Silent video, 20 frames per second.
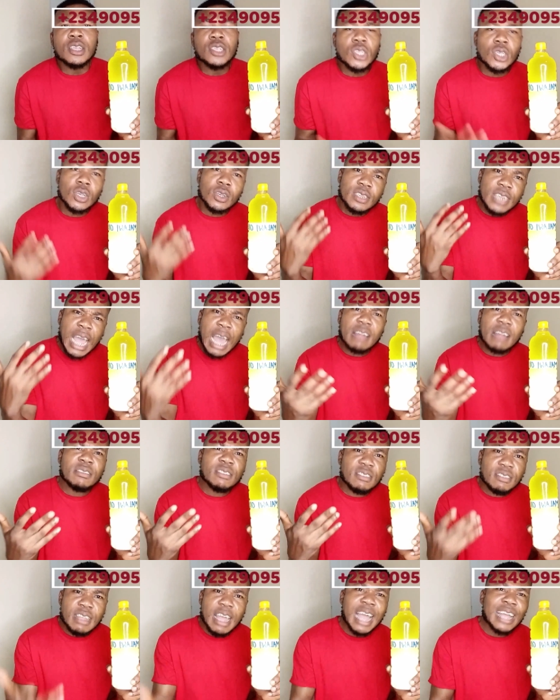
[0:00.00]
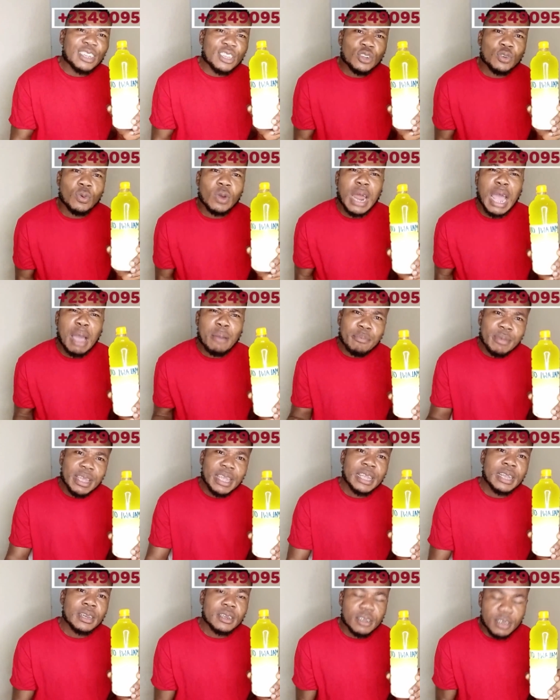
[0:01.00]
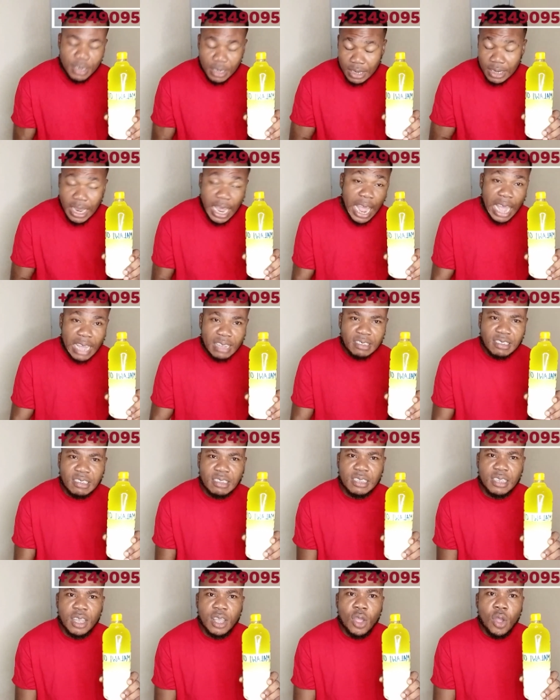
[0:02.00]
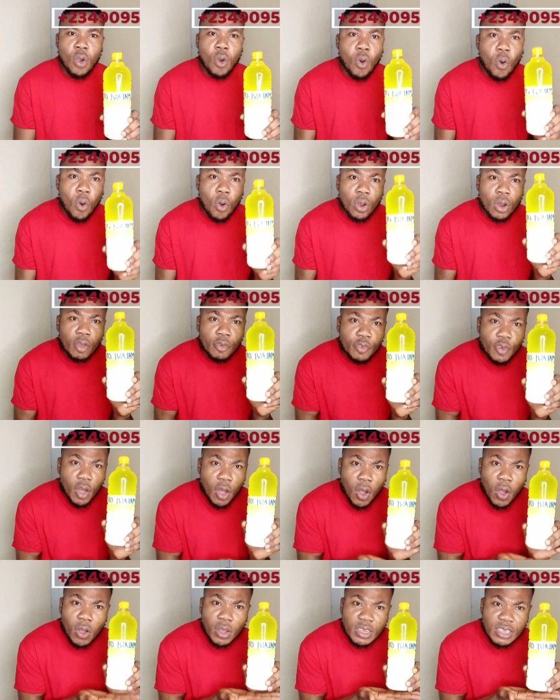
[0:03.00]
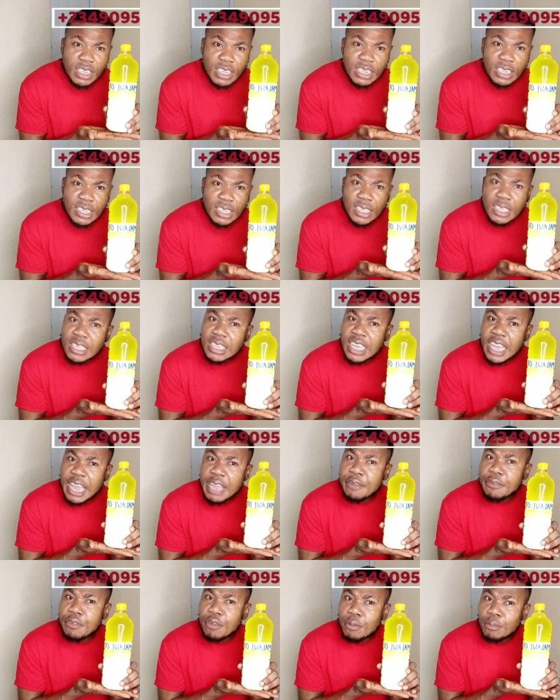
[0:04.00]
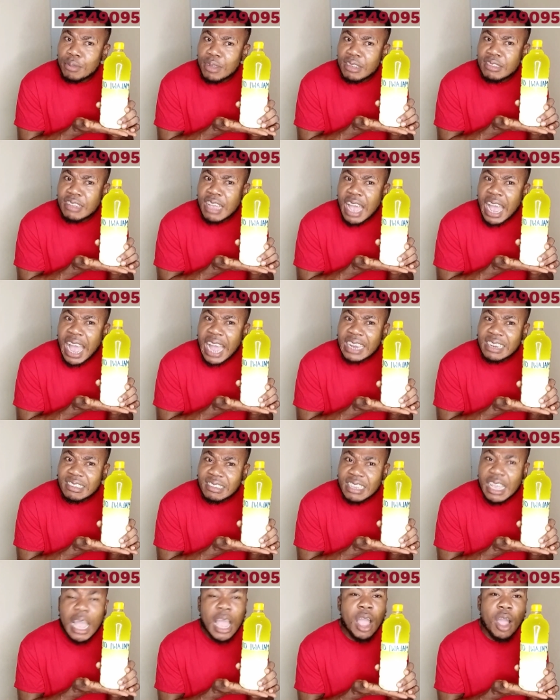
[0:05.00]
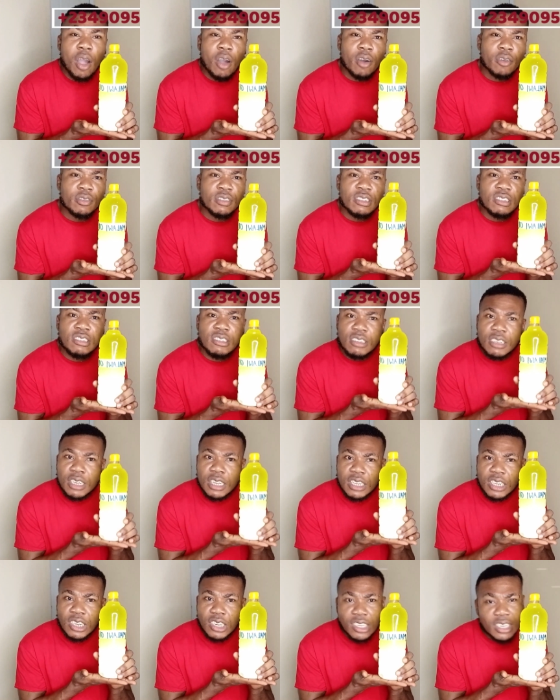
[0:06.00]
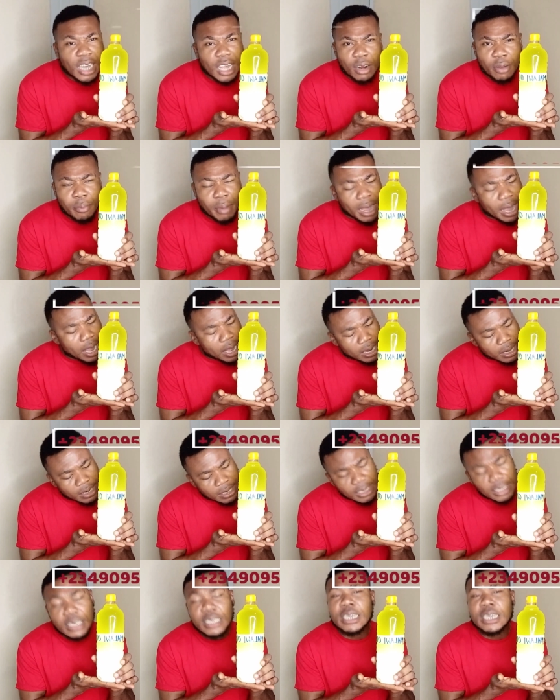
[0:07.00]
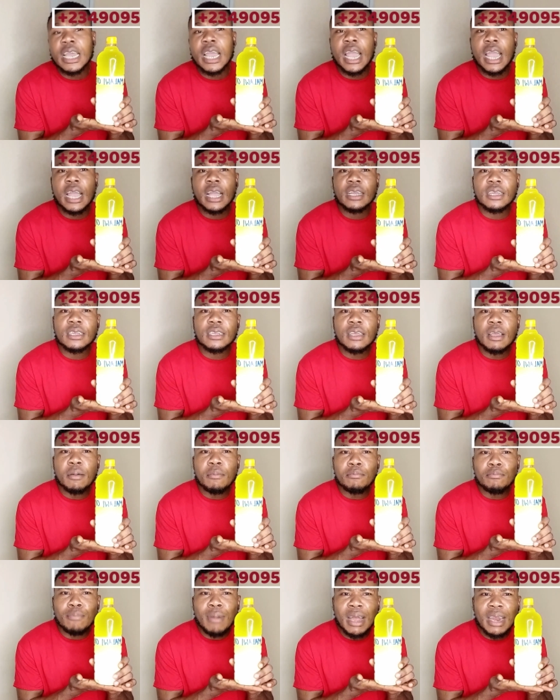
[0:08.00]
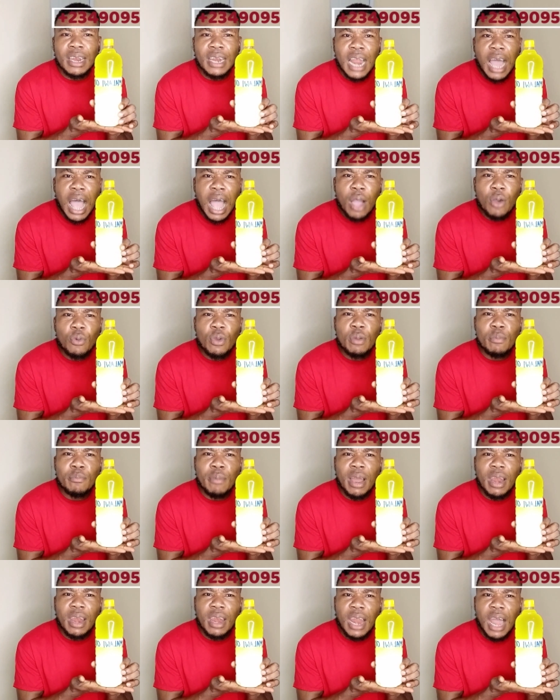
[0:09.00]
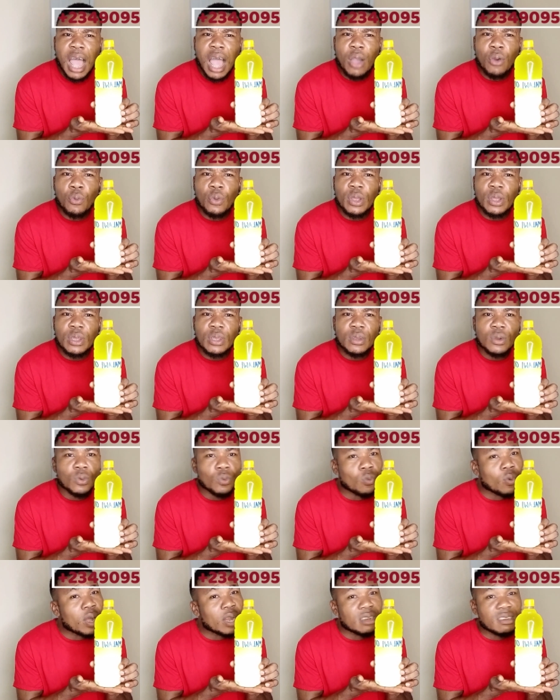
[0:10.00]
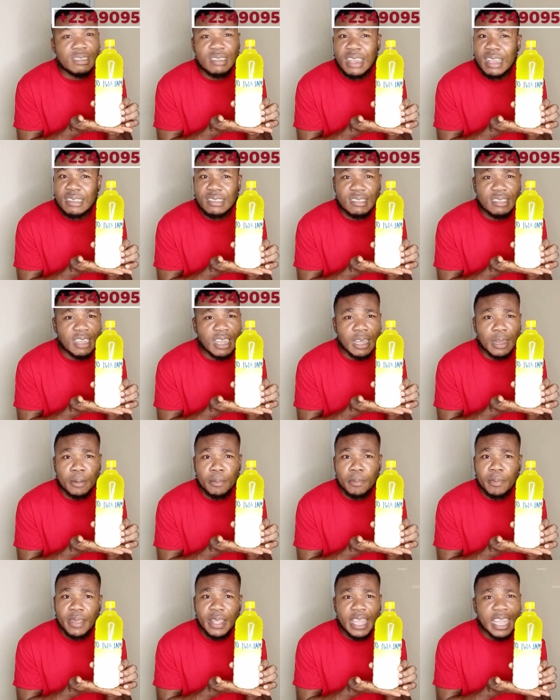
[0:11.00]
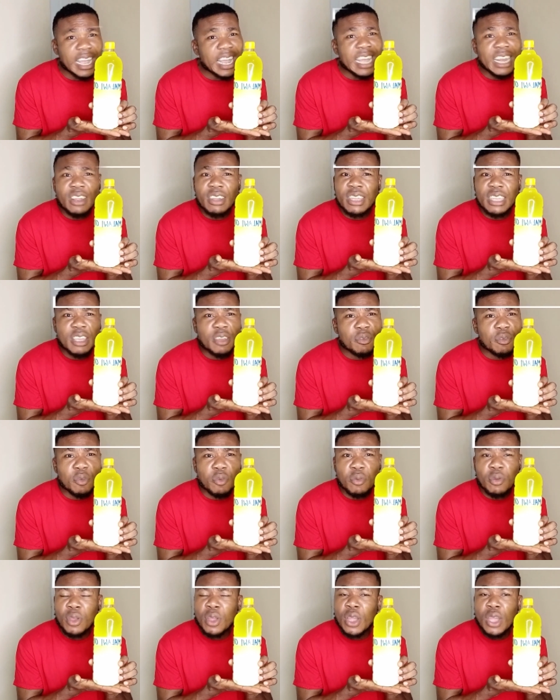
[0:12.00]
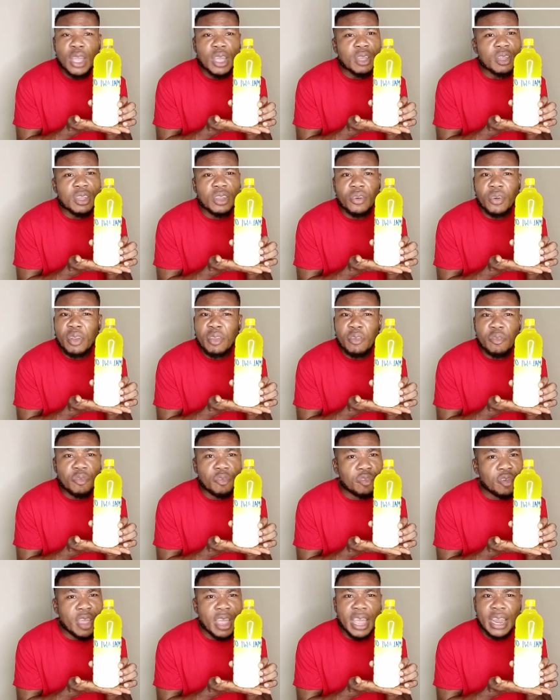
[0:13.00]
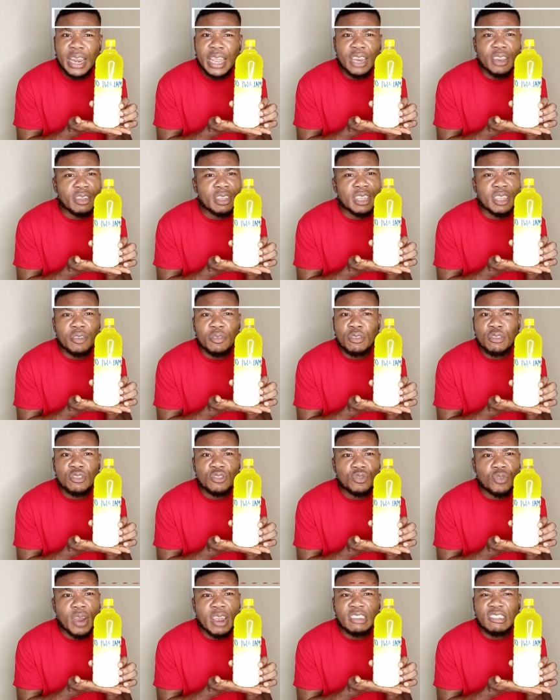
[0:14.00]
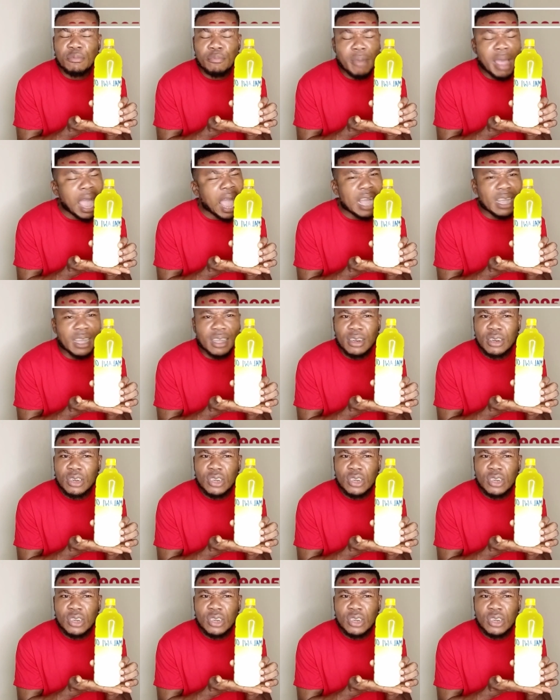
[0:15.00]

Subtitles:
So that is that, you know what I mean? Yes, all this came from this idea of this gentleman in here. Malawi, well tested. It'll give you green vein. It'll give you stretch mark.